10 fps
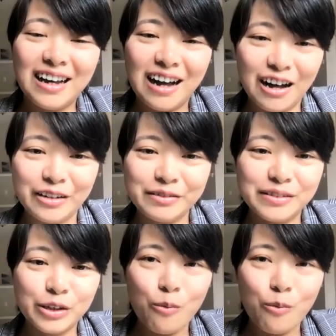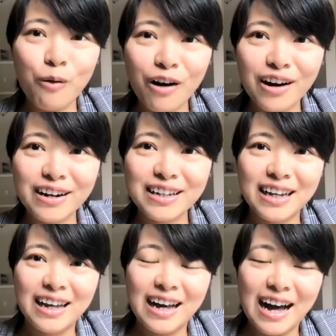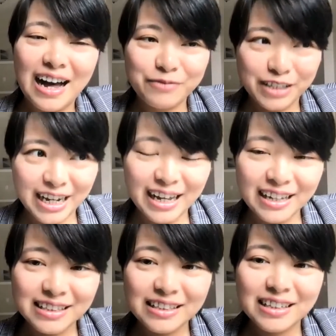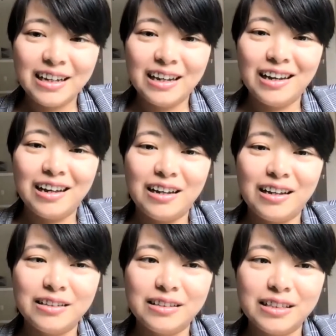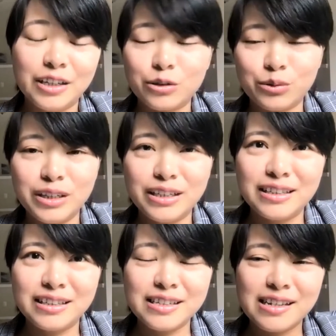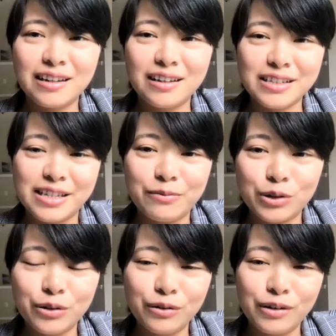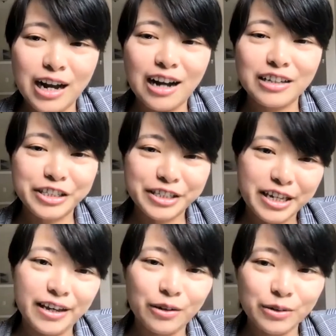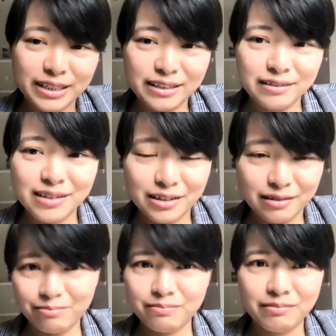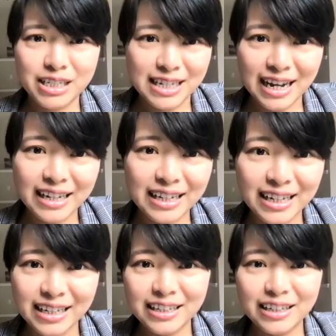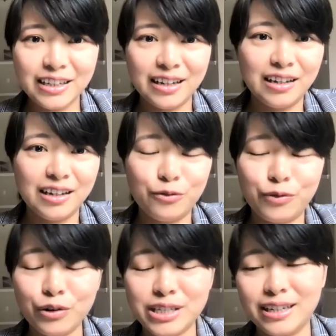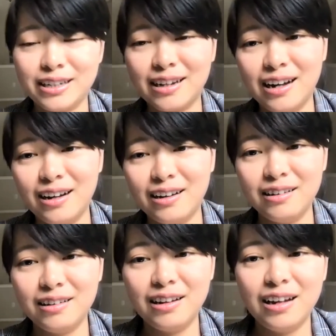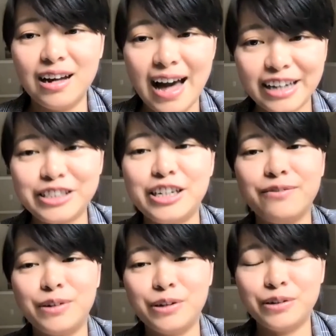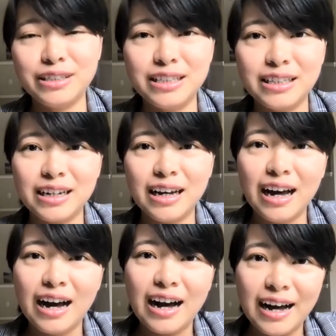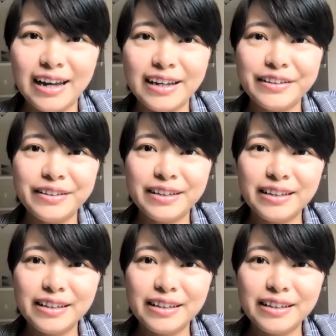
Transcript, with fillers: on the work I've done, um, including several large scale study uh, focusing on active learning. I